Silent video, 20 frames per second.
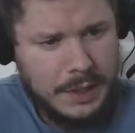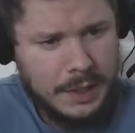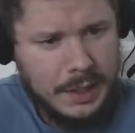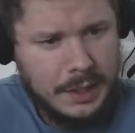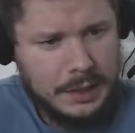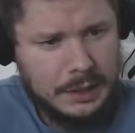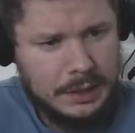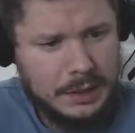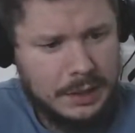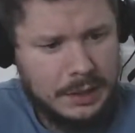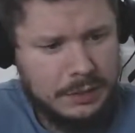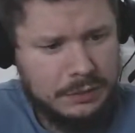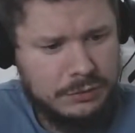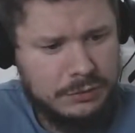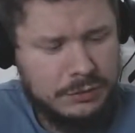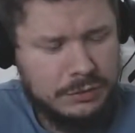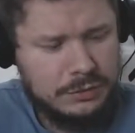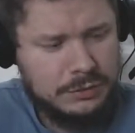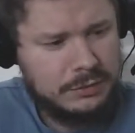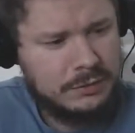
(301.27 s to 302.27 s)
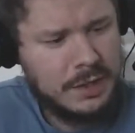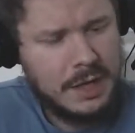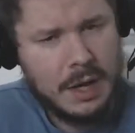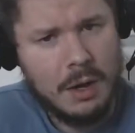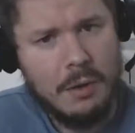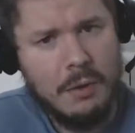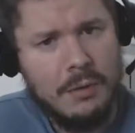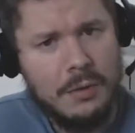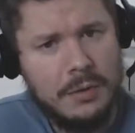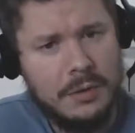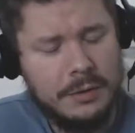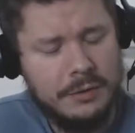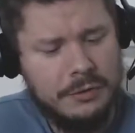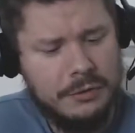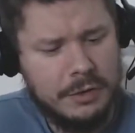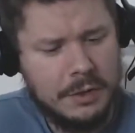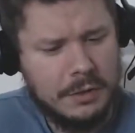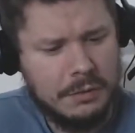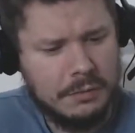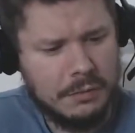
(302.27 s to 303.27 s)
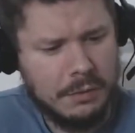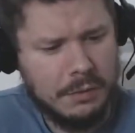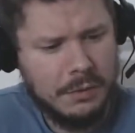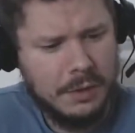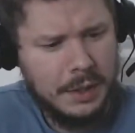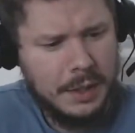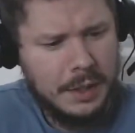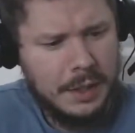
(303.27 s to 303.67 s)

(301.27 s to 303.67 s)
and just health in general,